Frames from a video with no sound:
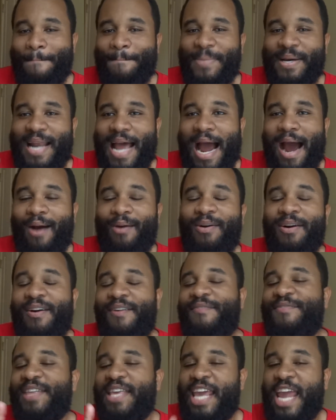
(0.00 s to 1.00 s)
But out
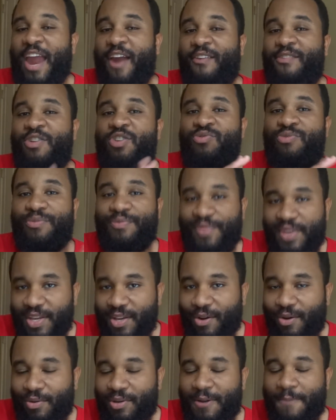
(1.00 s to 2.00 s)
of the characters
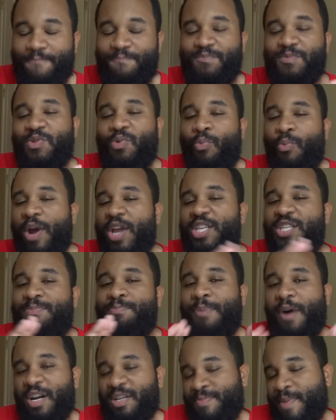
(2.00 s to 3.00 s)
revealed,
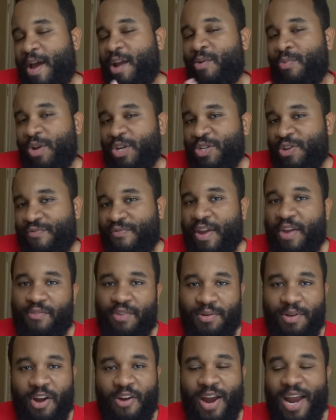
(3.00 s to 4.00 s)
which boss battle was your
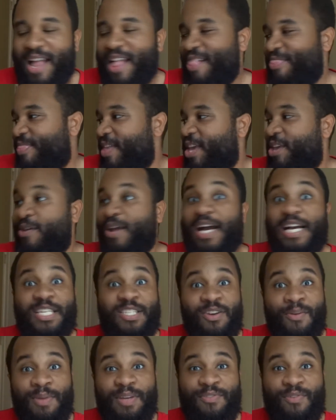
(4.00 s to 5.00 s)
favorite? All right? Thank you guys
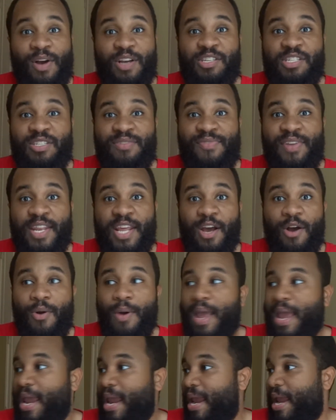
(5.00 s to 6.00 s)
so much for watching this video.